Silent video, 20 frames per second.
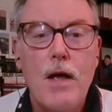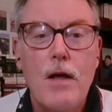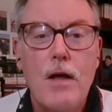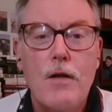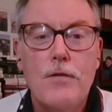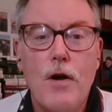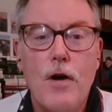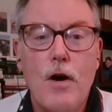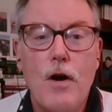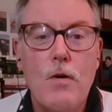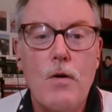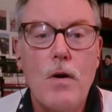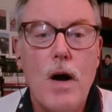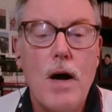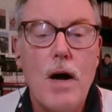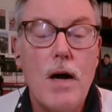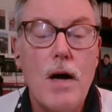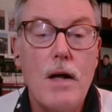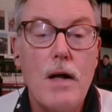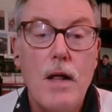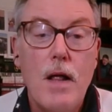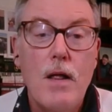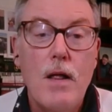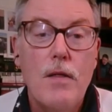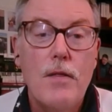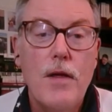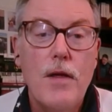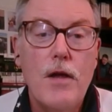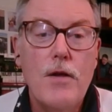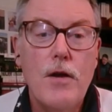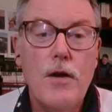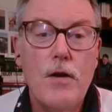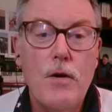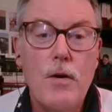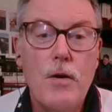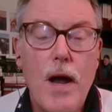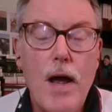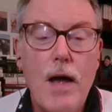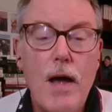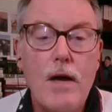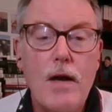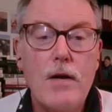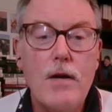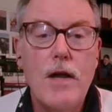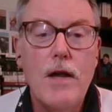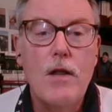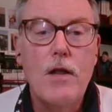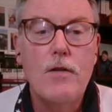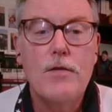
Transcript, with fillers: So uh, thank you. And again,